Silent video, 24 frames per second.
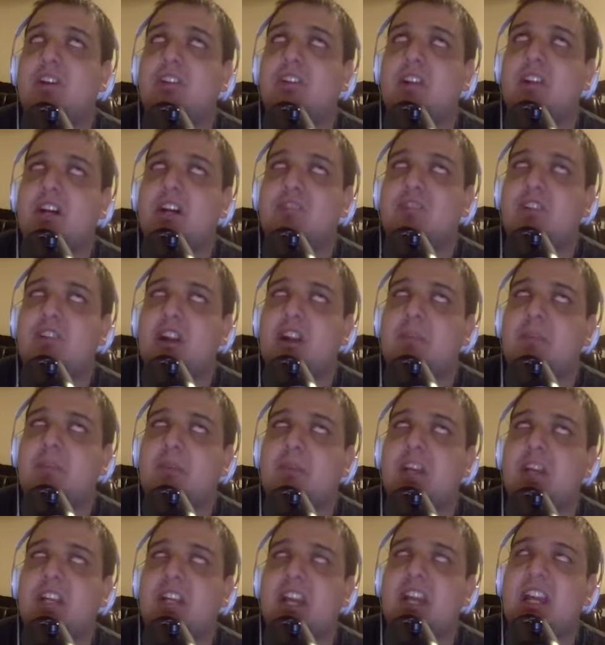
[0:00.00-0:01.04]
they're not trying to
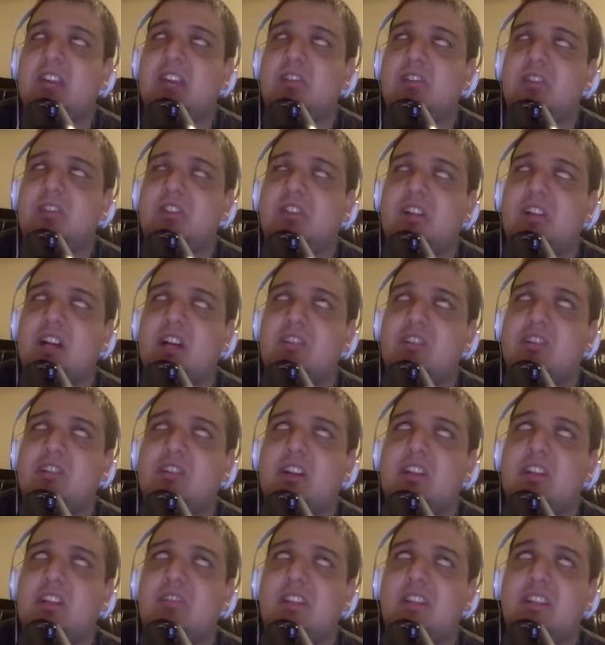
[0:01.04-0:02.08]
break ankles, they're not trying to
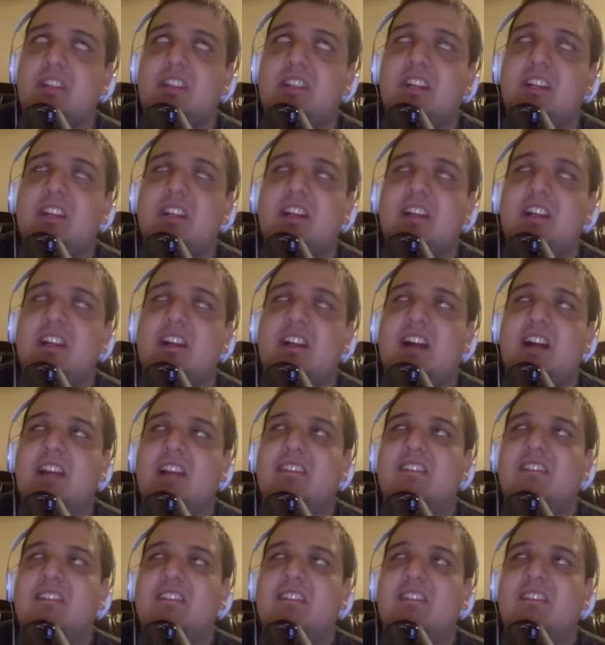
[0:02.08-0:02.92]
do anything, I,